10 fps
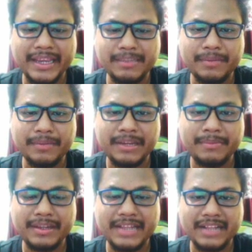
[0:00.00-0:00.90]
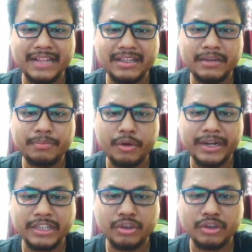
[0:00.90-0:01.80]
simple email that the product
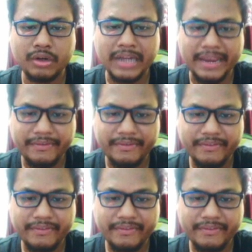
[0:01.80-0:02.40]
has gone live.